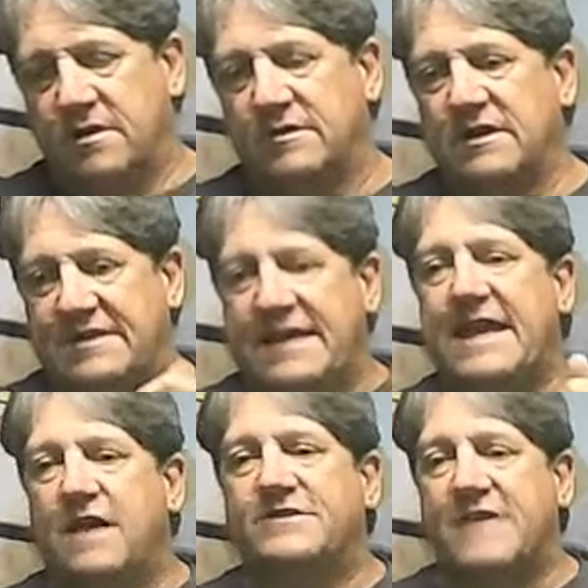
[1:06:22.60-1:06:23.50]

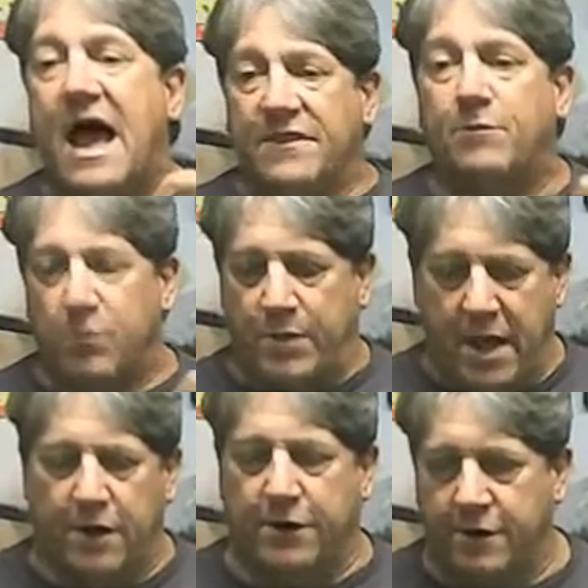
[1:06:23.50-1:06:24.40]
decals on the
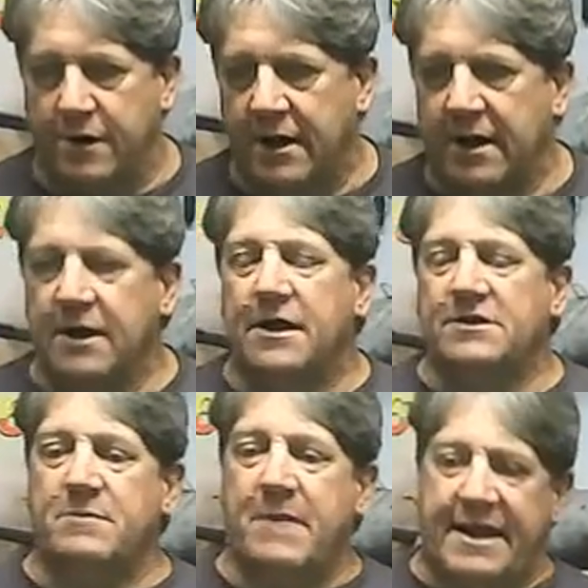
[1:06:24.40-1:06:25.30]
propeller
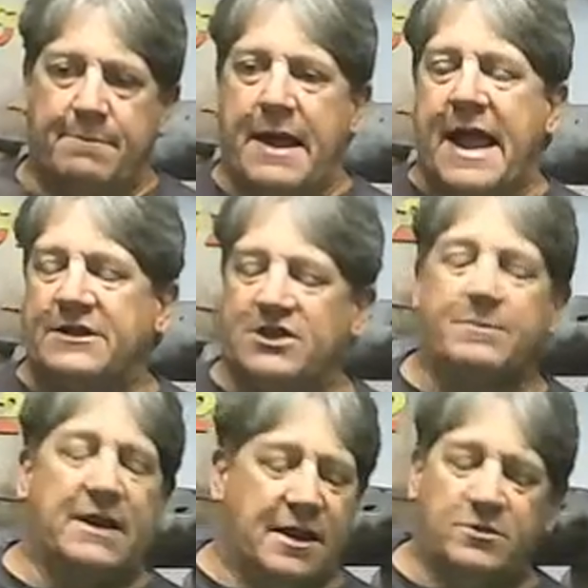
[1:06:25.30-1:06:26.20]
to make it match. I
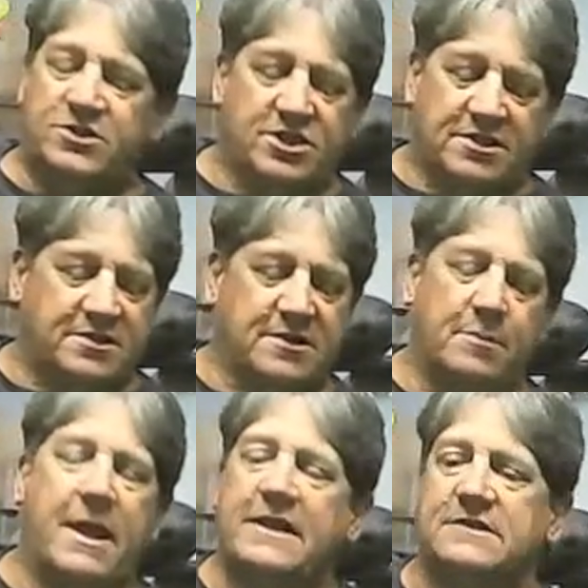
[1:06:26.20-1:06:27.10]
mean, it was just
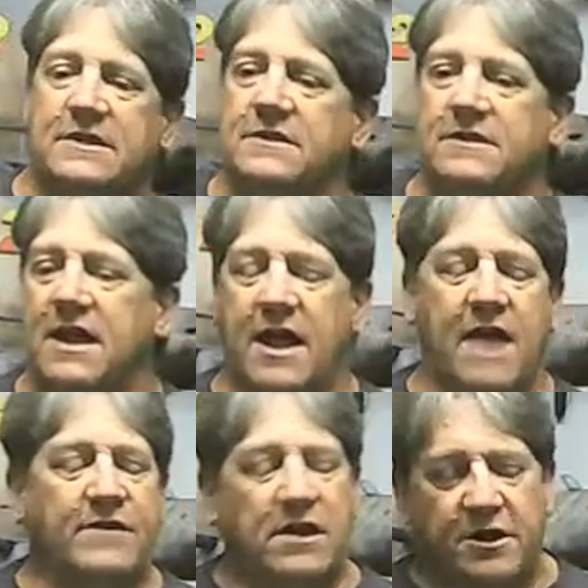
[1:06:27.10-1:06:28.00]
amazing.
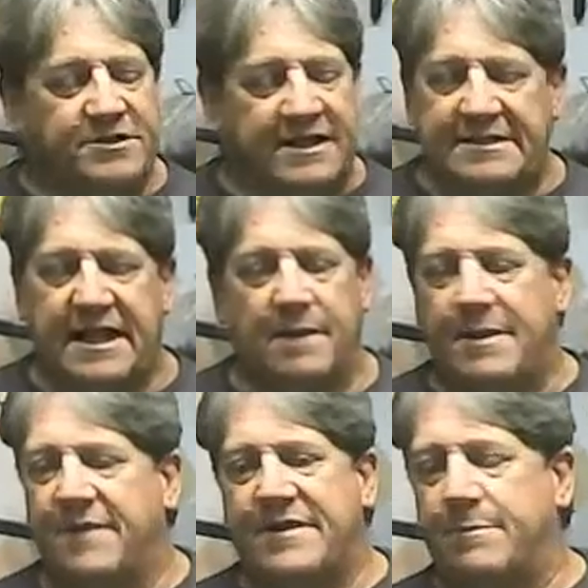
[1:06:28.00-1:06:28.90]
Every little detail
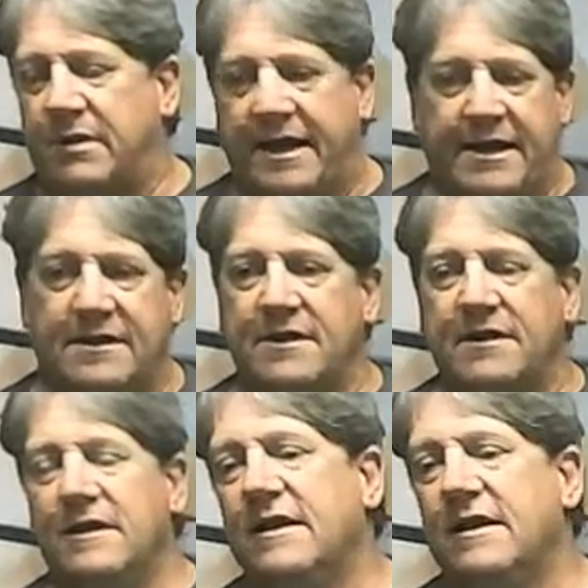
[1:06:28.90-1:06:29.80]
about that plane,
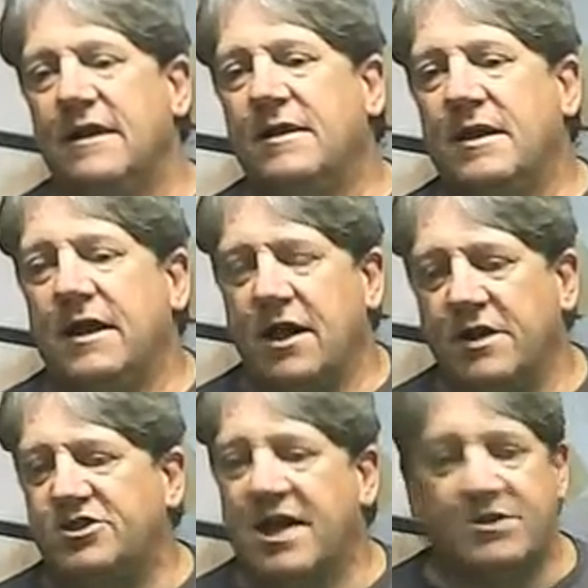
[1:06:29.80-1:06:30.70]

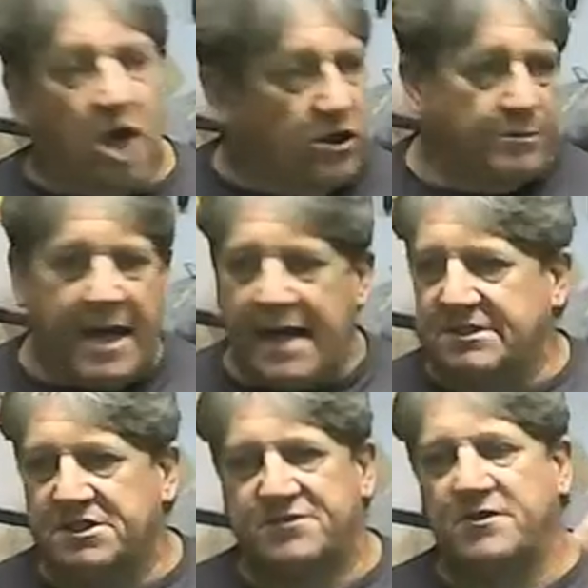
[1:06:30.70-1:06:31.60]
it checked all the
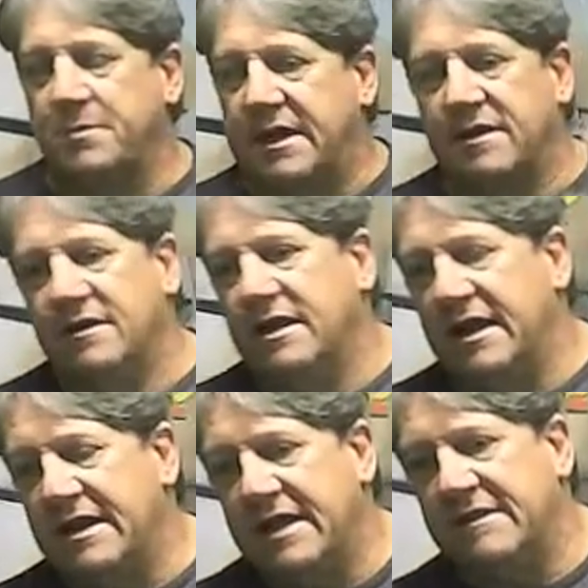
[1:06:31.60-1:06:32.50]
boxes for me.
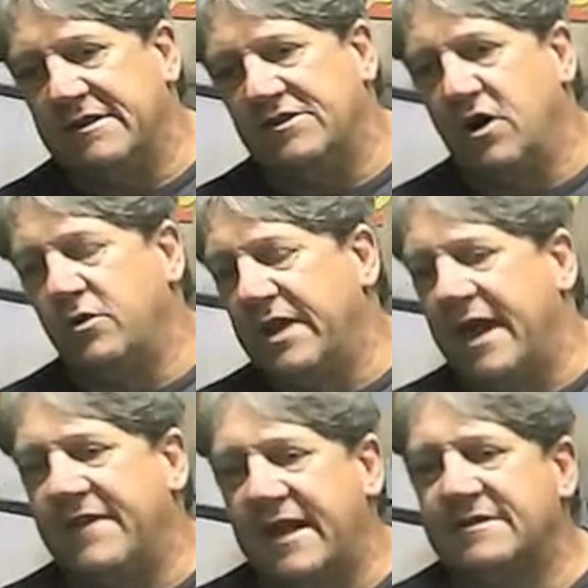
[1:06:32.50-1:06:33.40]
And then, so yeah,
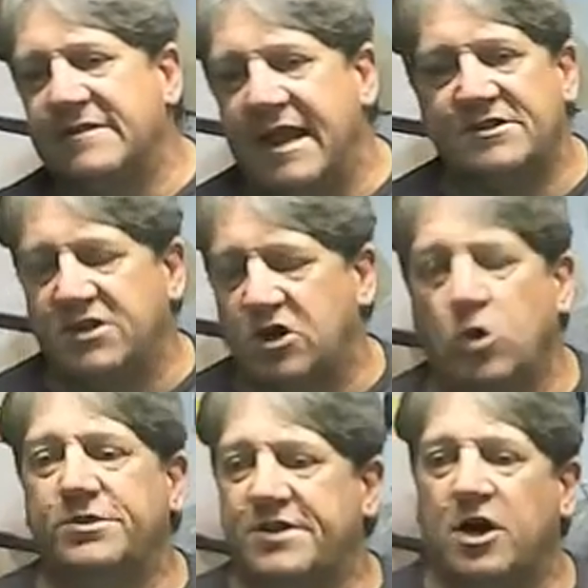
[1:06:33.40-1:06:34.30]
that is the
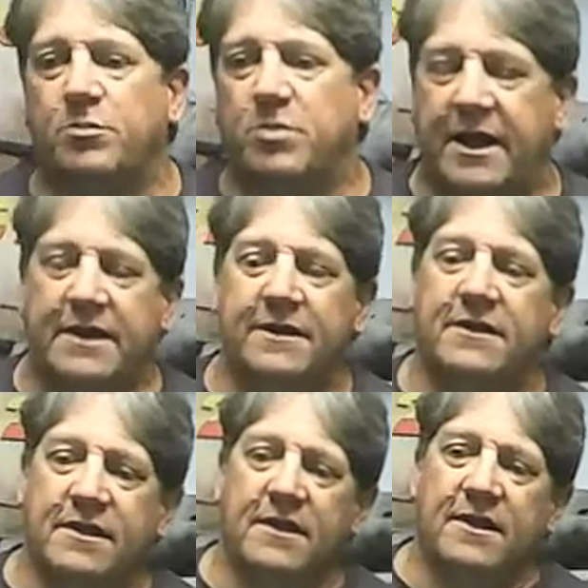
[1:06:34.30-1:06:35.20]
coolest airplane
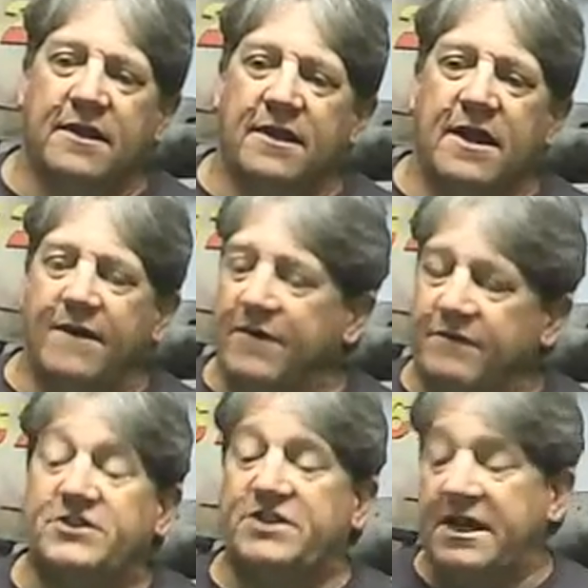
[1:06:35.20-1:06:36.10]
I've ever
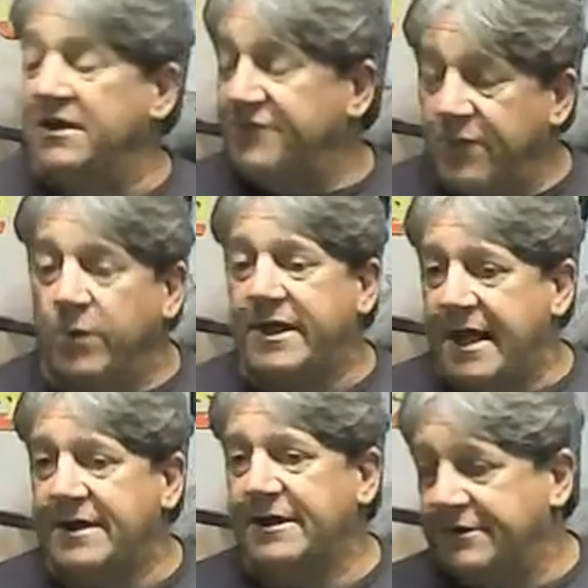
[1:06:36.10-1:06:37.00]
seen in
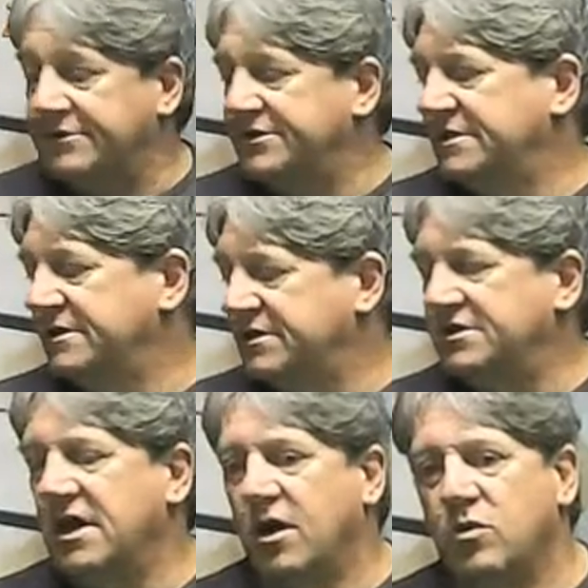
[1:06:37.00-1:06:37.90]
48 years.
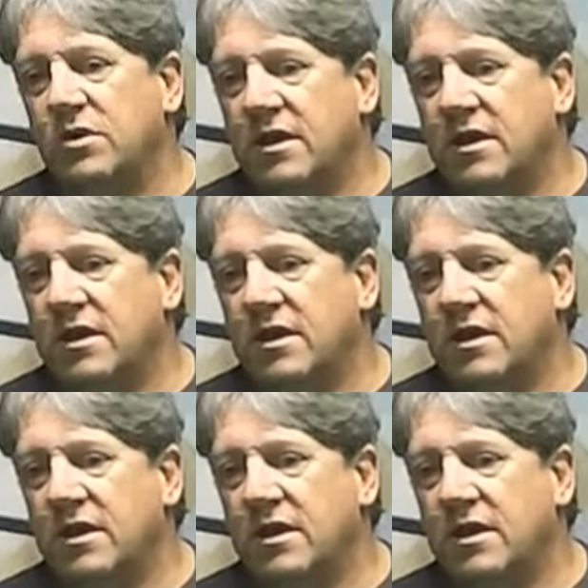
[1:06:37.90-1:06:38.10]
So,